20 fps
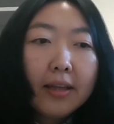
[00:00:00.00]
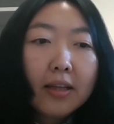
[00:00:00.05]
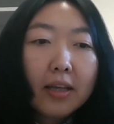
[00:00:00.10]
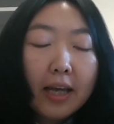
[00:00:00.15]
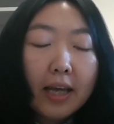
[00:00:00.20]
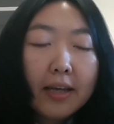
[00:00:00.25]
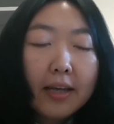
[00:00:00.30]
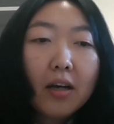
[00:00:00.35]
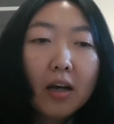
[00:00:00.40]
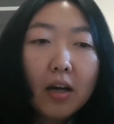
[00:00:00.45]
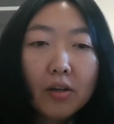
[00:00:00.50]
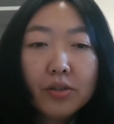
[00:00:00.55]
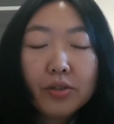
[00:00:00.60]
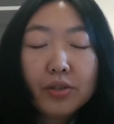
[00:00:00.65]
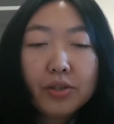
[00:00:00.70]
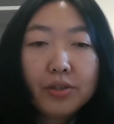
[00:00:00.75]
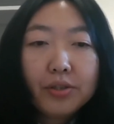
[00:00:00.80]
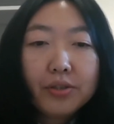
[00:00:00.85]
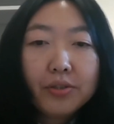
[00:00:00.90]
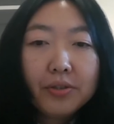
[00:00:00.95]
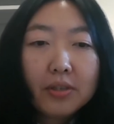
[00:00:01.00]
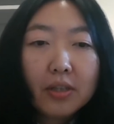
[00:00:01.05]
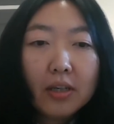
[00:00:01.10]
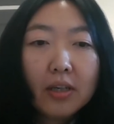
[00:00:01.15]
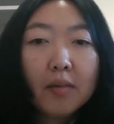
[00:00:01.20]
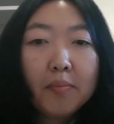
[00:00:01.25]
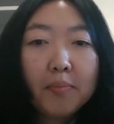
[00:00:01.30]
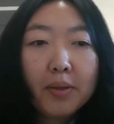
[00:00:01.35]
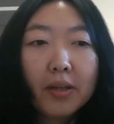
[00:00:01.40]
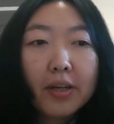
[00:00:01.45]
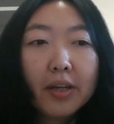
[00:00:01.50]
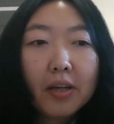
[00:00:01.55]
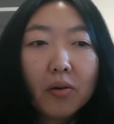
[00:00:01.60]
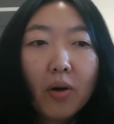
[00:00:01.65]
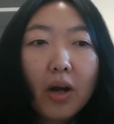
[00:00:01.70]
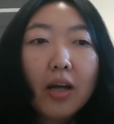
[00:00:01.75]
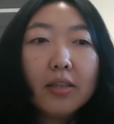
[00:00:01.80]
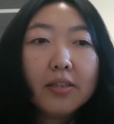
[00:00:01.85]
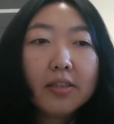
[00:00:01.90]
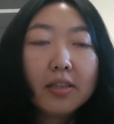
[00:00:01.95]
get out to the
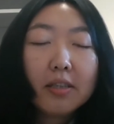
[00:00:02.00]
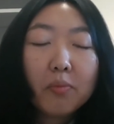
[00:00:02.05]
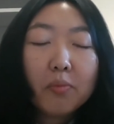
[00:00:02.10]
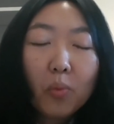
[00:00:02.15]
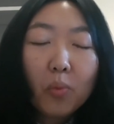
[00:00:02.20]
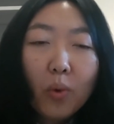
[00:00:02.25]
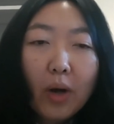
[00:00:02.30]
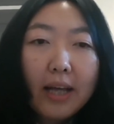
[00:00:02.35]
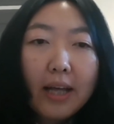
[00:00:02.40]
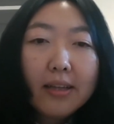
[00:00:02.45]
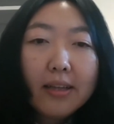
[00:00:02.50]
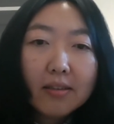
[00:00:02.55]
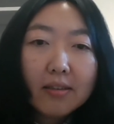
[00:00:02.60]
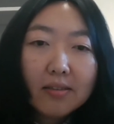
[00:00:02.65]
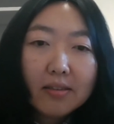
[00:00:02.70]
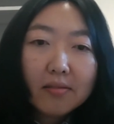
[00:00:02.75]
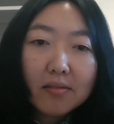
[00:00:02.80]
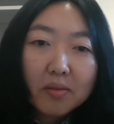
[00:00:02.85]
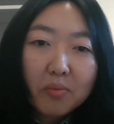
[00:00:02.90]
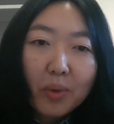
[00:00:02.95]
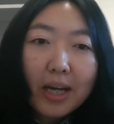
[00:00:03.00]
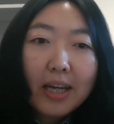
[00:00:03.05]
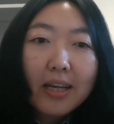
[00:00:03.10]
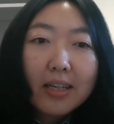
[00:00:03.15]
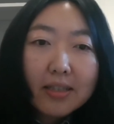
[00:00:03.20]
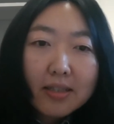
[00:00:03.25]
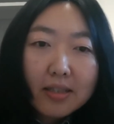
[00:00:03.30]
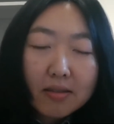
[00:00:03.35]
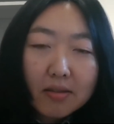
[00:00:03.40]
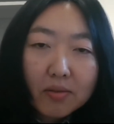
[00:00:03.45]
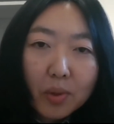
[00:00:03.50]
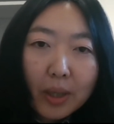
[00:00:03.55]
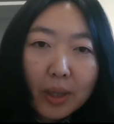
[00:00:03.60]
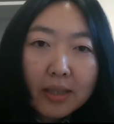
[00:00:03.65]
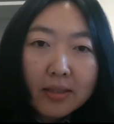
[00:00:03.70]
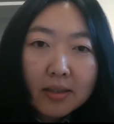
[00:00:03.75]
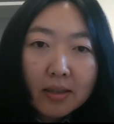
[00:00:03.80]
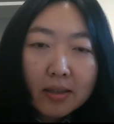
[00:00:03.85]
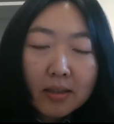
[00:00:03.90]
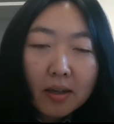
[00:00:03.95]
playground when
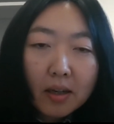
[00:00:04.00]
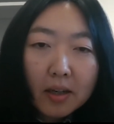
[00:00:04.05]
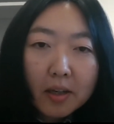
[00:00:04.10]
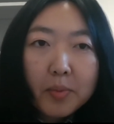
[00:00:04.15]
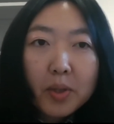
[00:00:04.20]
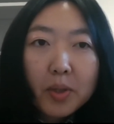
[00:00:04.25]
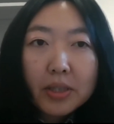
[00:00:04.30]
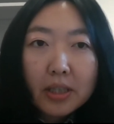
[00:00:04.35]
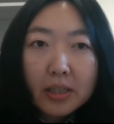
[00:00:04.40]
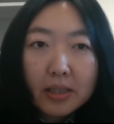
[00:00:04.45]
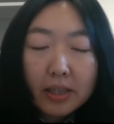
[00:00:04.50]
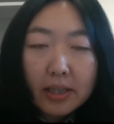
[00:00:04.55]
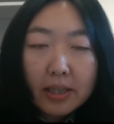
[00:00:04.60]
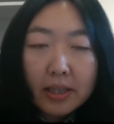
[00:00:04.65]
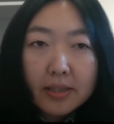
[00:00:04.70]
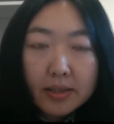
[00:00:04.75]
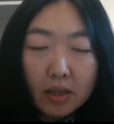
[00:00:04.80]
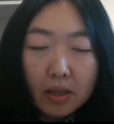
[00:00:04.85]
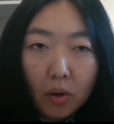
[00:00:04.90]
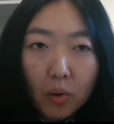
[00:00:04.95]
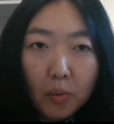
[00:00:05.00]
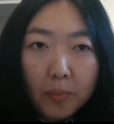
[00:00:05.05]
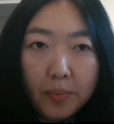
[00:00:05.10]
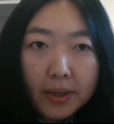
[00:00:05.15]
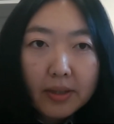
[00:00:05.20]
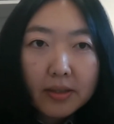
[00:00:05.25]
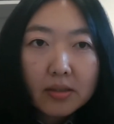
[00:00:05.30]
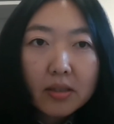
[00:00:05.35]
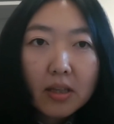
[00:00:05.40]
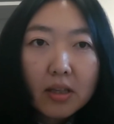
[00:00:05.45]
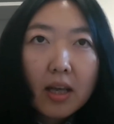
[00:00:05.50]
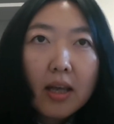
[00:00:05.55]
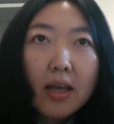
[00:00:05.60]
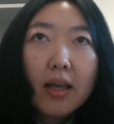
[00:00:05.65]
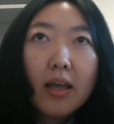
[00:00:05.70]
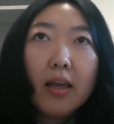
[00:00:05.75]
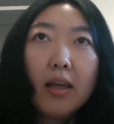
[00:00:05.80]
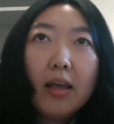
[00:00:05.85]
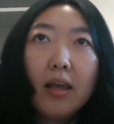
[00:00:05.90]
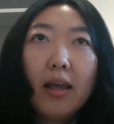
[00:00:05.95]
the community is open,
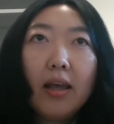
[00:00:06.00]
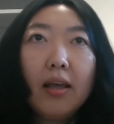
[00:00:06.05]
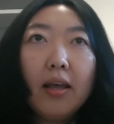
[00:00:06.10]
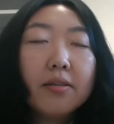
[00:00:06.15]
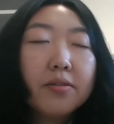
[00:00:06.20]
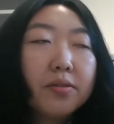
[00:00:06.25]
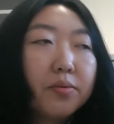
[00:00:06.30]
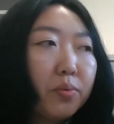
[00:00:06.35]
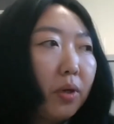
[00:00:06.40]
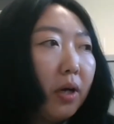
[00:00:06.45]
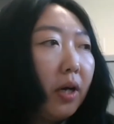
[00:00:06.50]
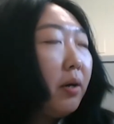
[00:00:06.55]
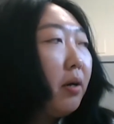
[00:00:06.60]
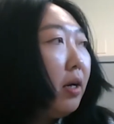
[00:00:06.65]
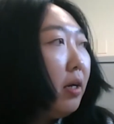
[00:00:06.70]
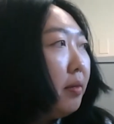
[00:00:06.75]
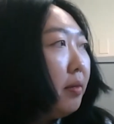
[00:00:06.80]
as well.